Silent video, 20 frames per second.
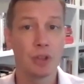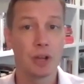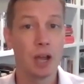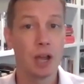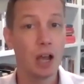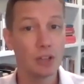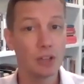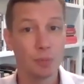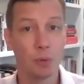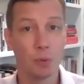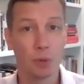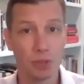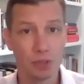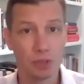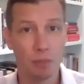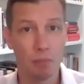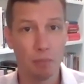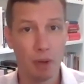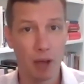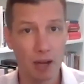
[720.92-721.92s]
the gospel with
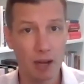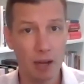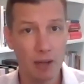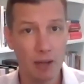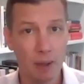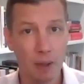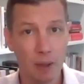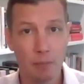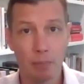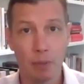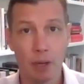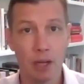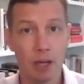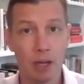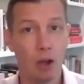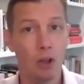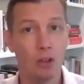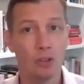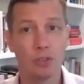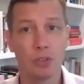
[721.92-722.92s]
somebody.
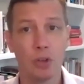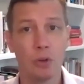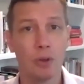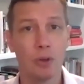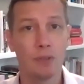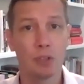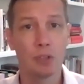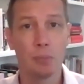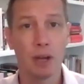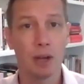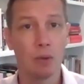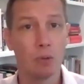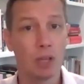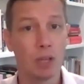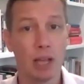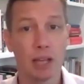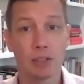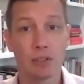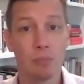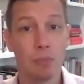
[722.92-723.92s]
But also, if somebody
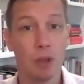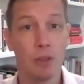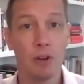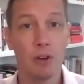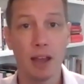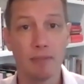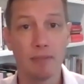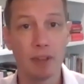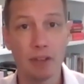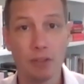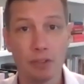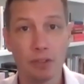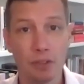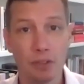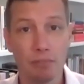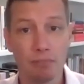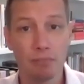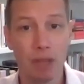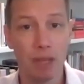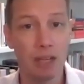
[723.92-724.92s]
would like some other evidence,
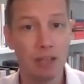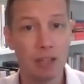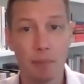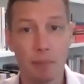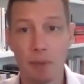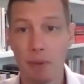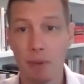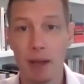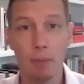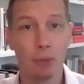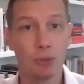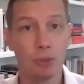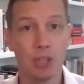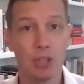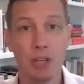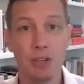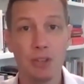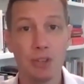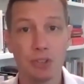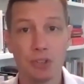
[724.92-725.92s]
anytime the Bible
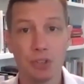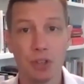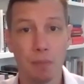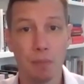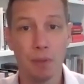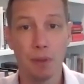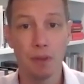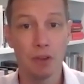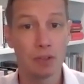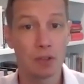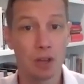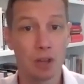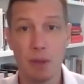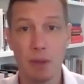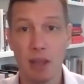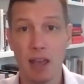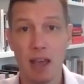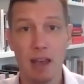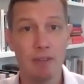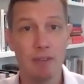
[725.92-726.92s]
teaches something, there's going to
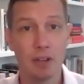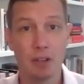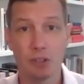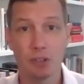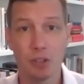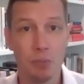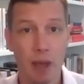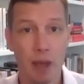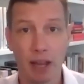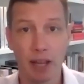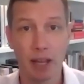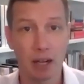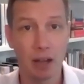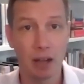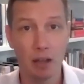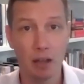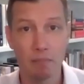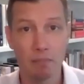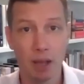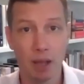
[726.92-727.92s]
be evidence to back it
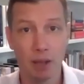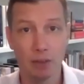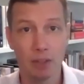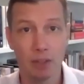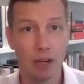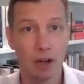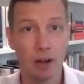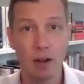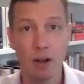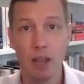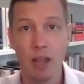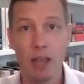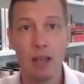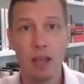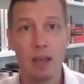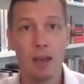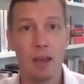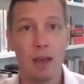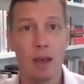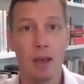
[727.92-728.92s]
up out there.
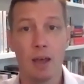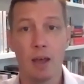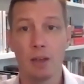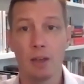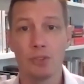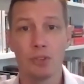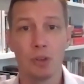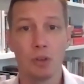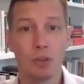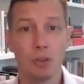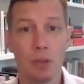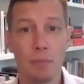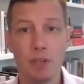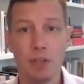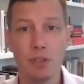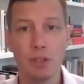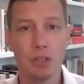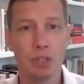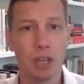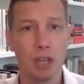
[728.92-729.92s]
So let
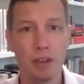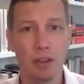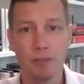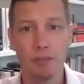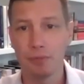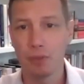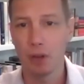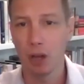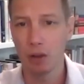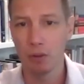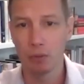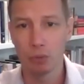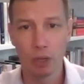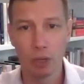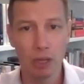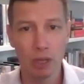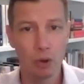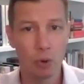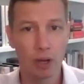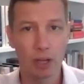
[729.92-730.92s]
me just give
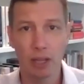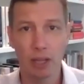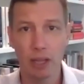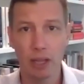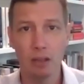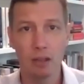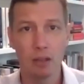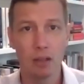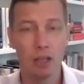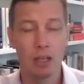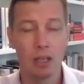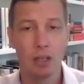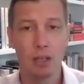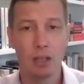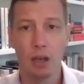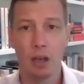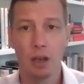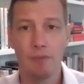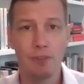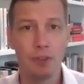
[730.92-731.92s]
really quickly
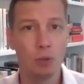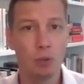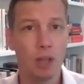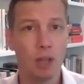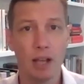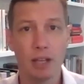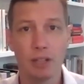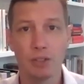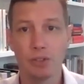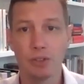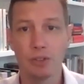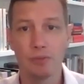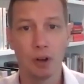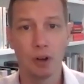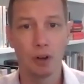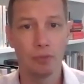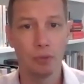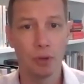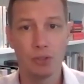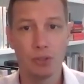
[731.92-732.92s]
a few lines of
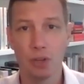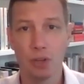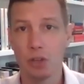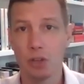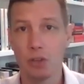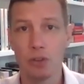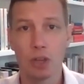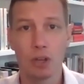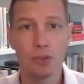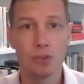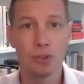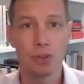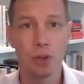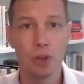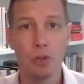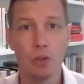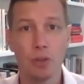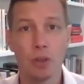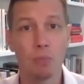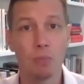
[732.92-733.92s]
reasoning. You can
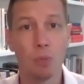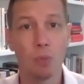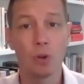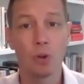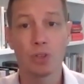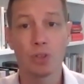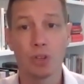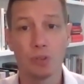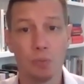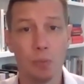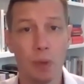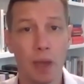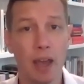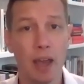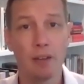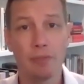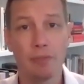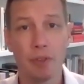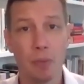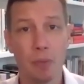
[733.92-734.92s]
show that abortion is
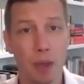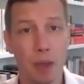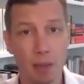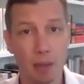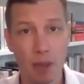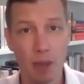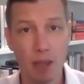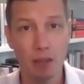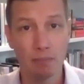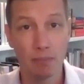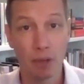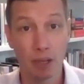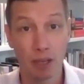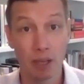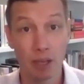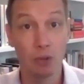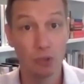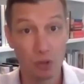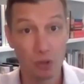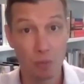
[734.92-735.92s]
bad for the baby,
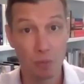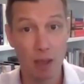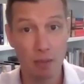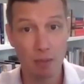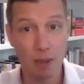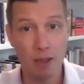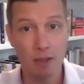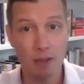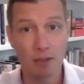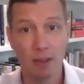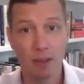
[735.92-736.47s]
kills the baby,